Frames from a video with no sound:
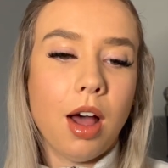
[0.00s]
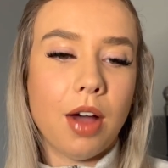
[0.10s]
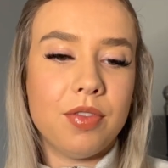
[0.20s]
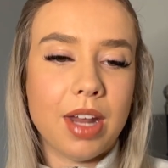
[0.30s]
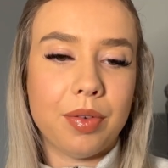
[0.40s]

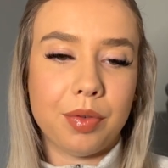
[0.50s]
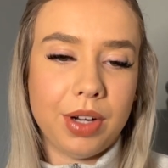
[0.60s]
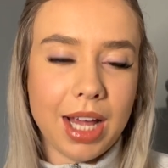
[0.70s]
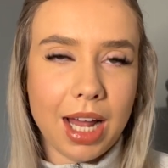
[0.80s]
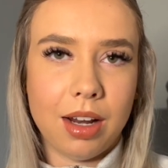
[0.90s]
I've never
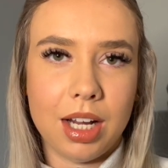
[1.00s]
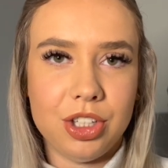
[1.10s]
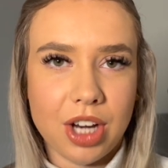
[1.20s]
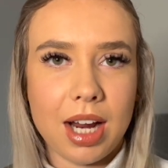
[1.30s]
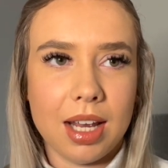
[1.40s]
really had like a
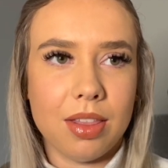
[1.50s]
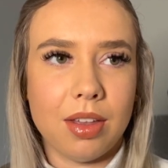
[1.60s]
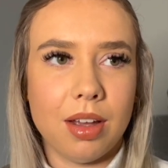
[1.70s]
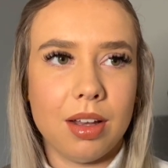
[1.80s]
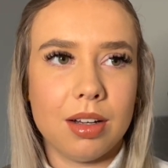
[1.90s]
jacket
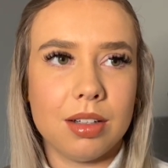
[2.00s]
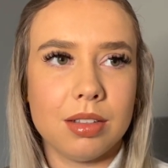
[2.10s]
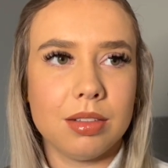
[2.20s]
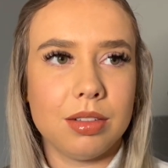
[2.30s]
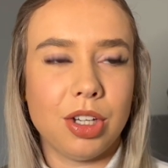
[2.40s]
that
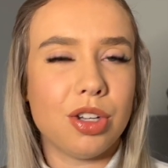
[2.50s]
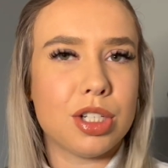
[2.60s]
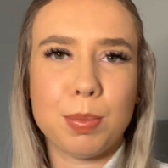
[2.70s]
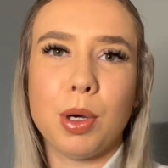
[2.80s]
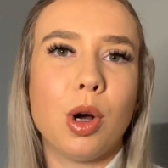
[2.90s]
you can
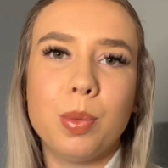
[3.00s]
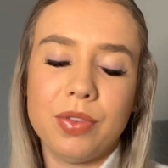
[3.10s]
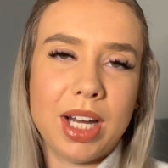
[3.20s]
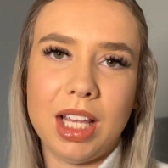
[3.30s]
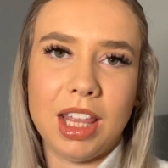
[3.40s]
just put on with
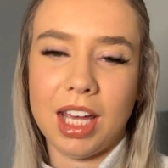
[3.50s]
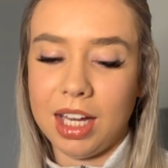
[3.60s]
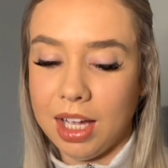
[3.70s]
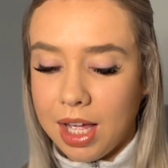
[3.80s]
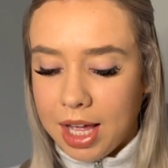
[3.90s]

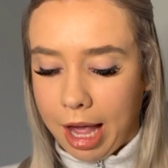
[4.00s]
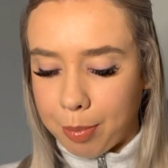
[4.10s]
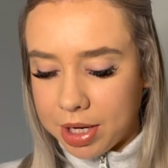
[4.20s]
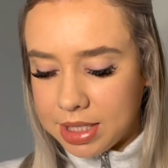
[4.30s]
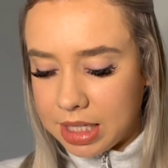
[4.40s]
anything. And
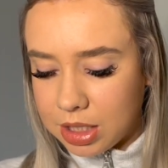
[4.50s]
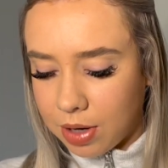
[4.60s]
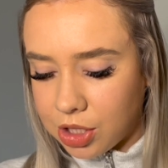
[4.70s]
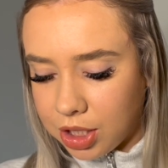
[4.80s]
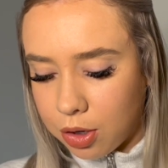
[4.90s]
my sister
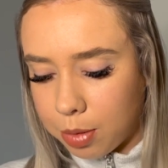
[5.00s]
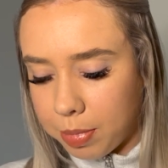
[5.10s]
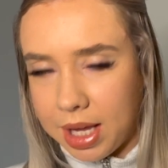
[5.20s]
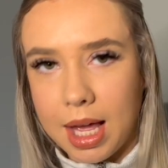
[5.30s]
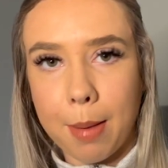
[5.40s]
actually got
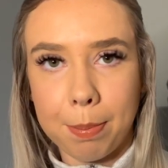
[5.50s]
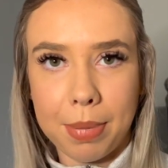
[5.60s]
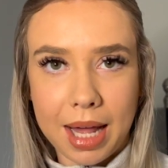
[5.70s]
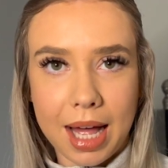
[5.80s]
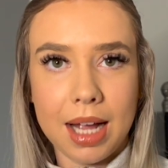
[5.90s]
me a
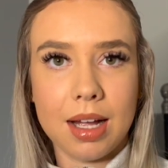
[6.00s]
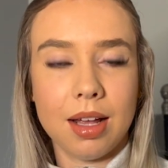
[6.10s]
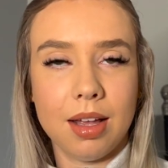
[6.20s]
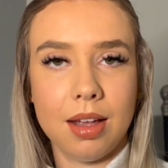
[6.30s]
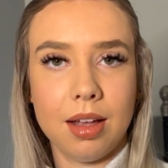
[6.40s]
black
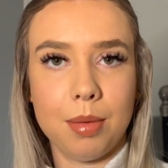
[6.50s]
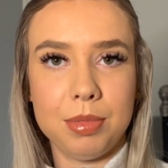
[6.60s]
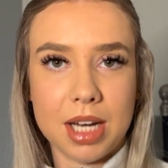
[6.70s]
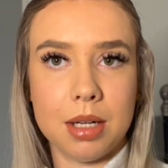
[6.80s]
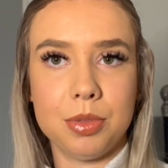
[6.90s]

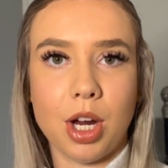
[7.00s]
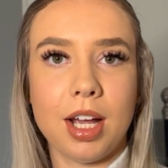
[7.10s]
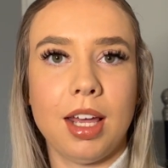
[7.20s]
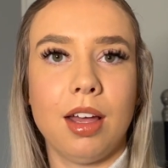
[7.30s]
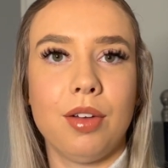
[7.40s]
denim
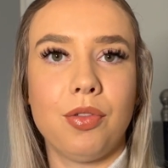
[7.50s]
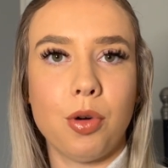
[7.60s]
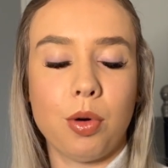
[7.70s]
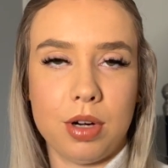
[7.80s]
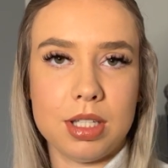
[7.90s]
jacket for
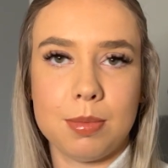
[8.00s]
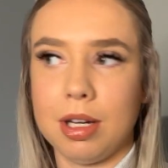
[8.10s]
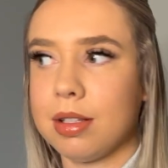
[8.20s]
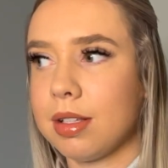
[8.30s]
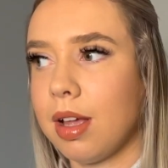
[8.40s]

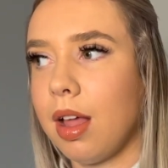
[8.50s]
Christmas,